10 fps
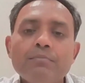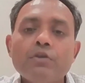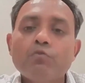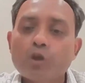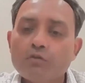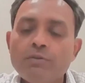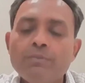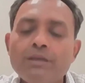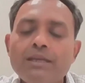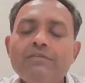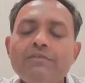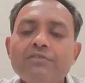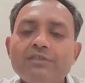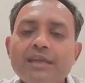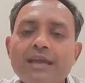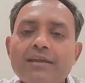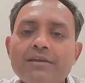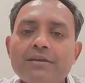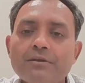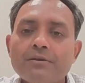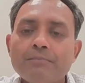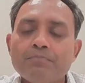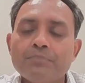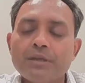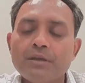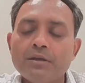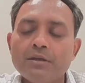But what we believe is that the